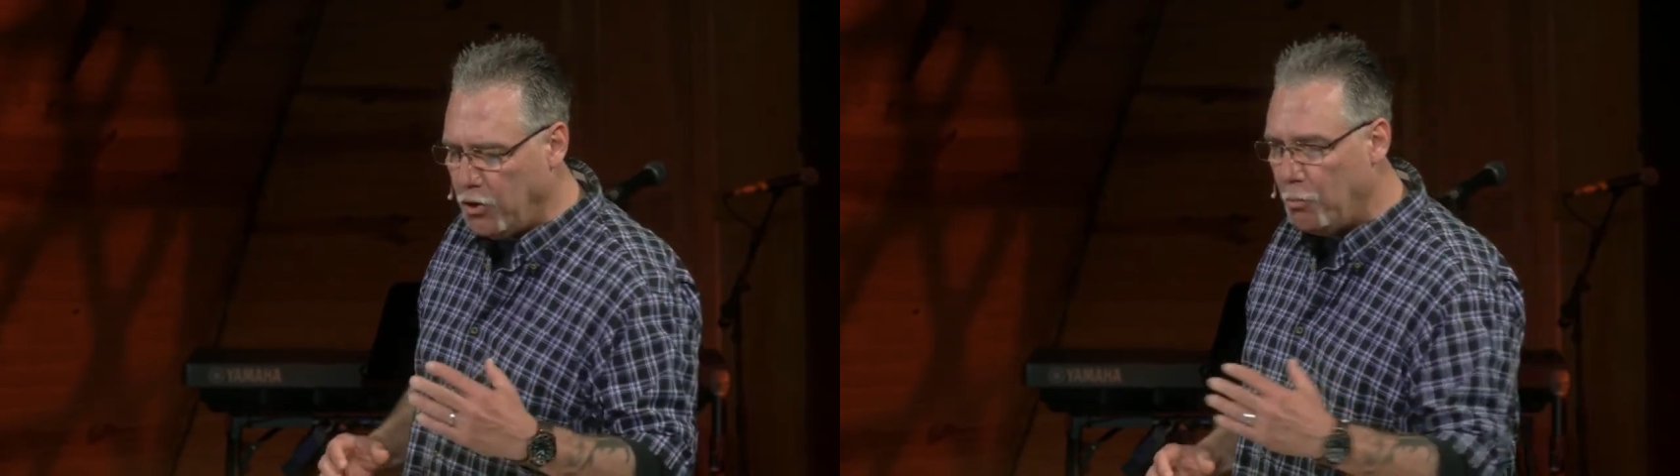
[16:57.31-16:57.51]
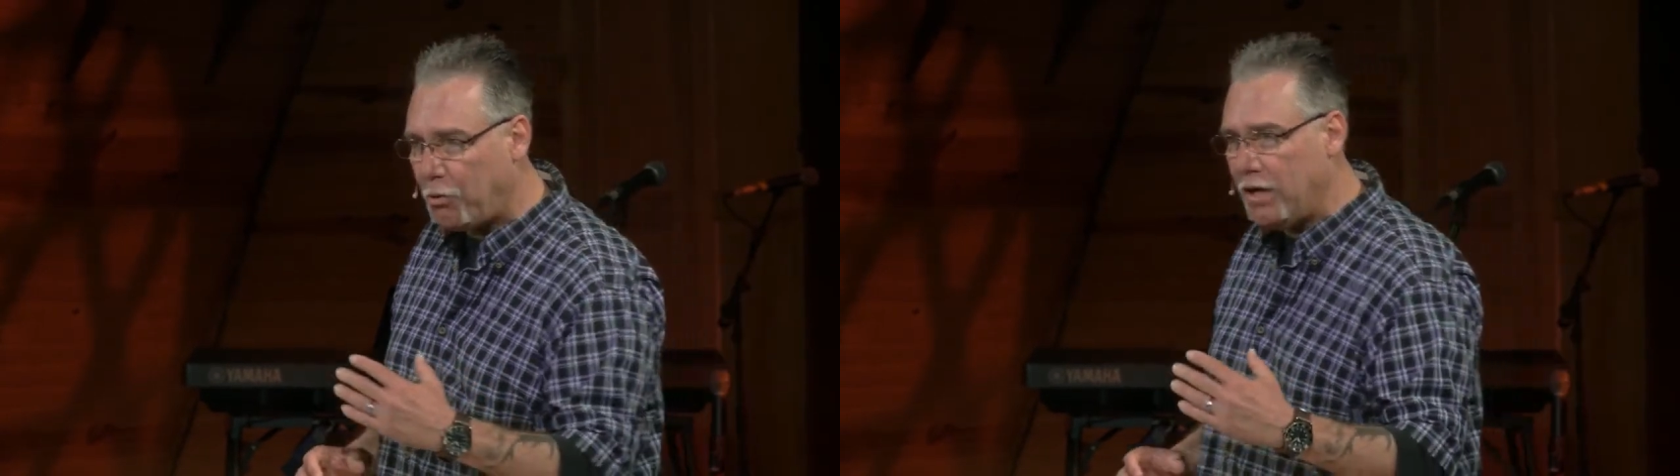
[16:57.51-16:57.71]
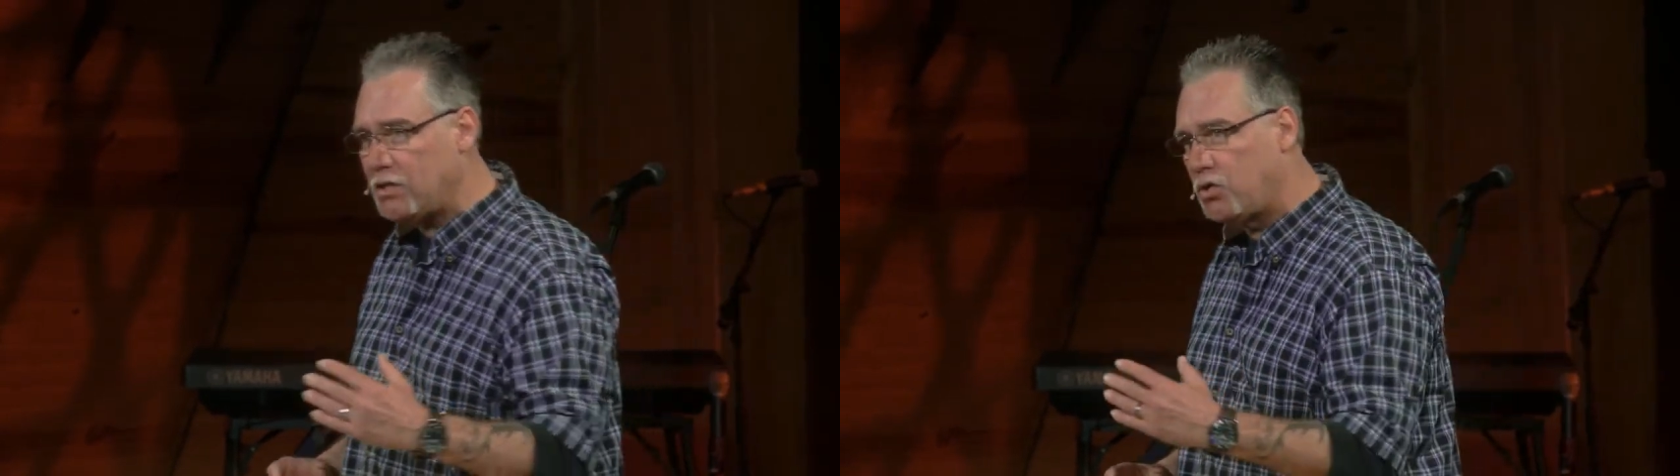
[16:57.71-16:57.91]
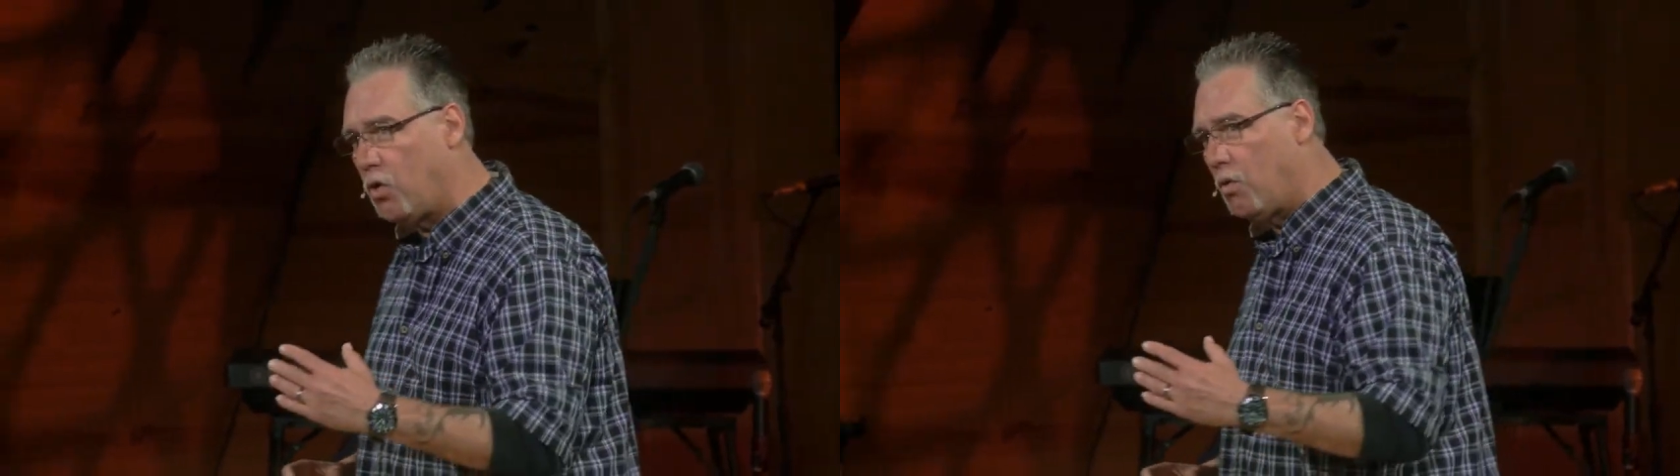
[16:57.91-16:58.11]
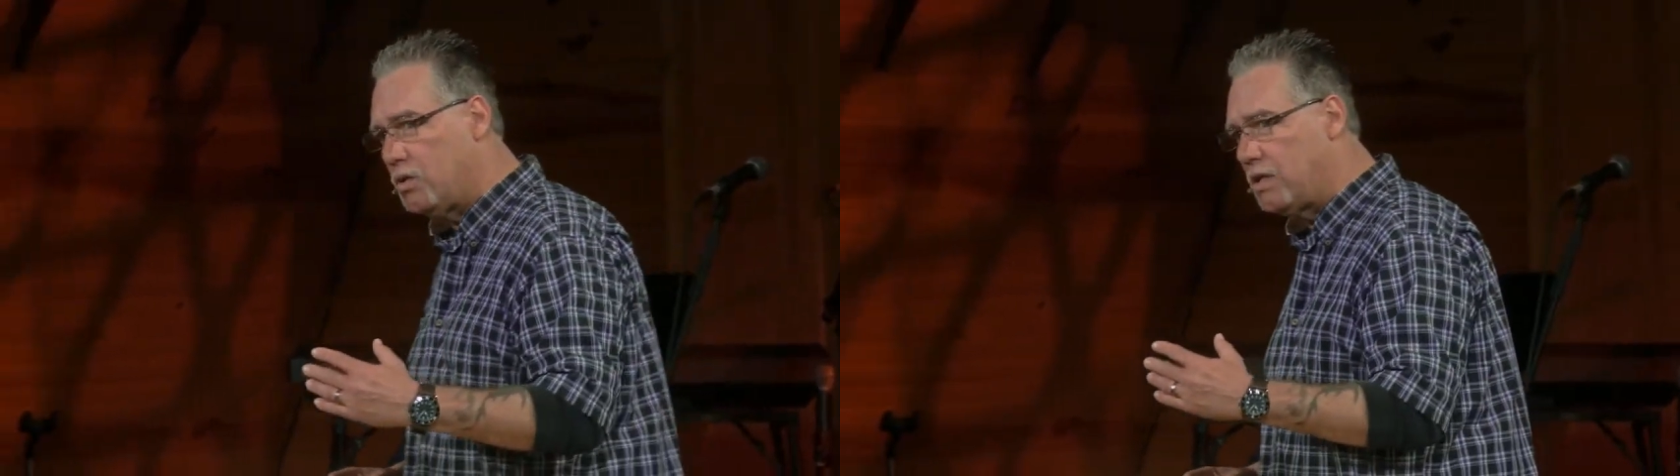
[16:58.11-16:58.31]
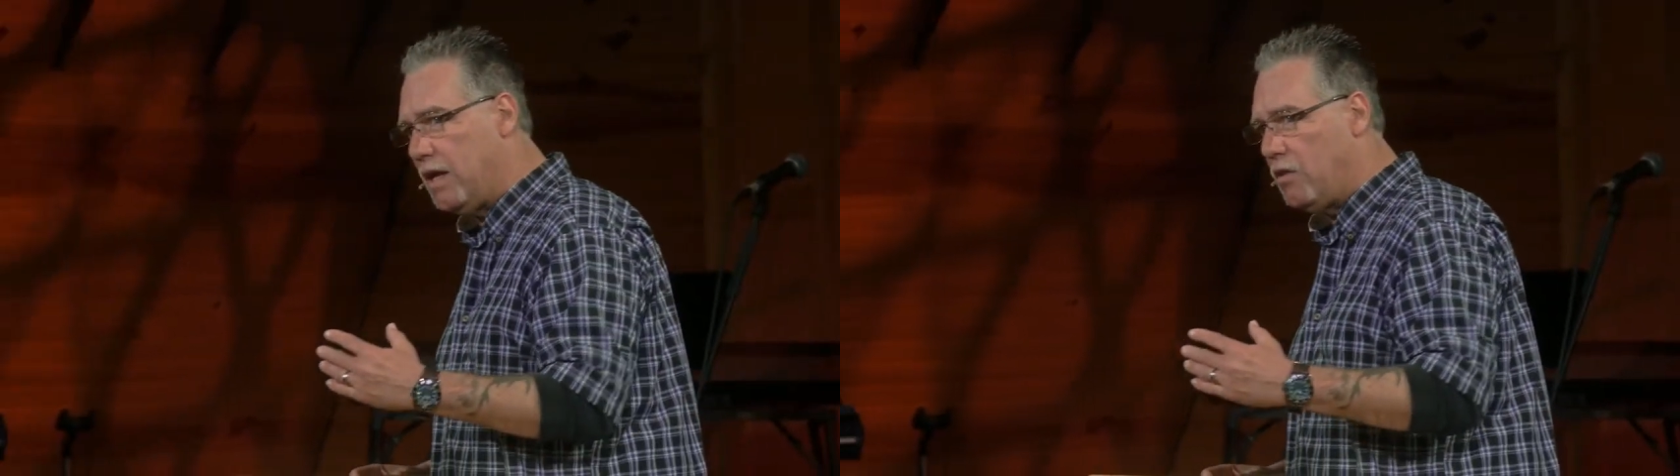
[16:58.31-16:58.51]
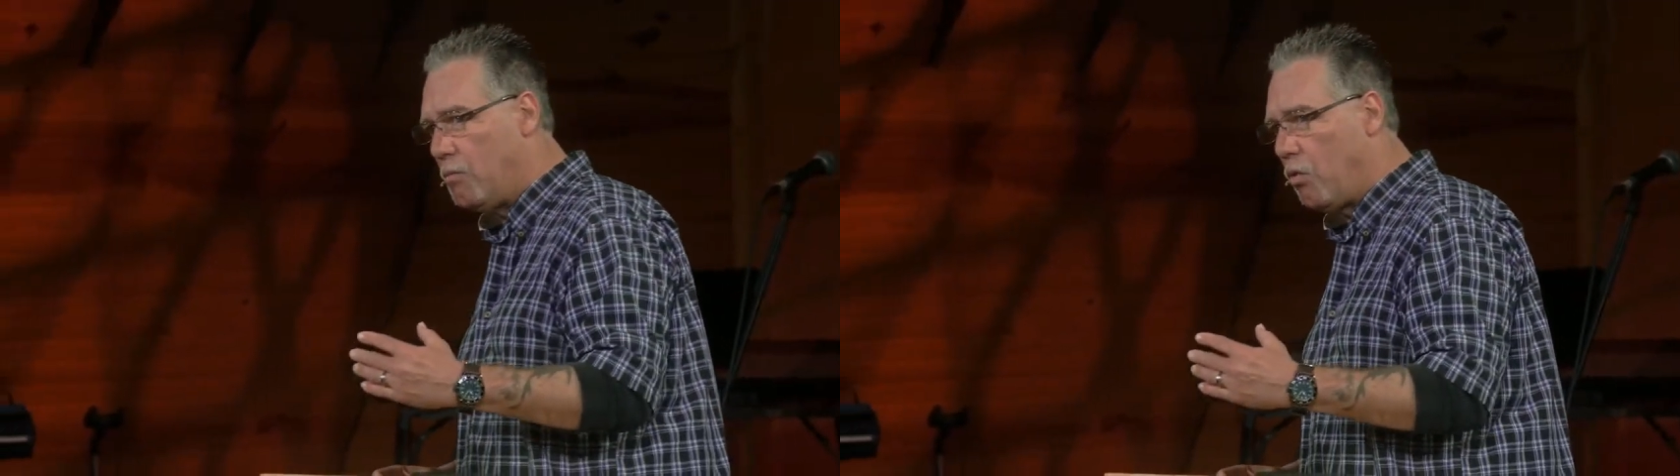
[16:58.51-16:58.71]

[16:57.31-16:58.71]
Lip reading: you press towards that, the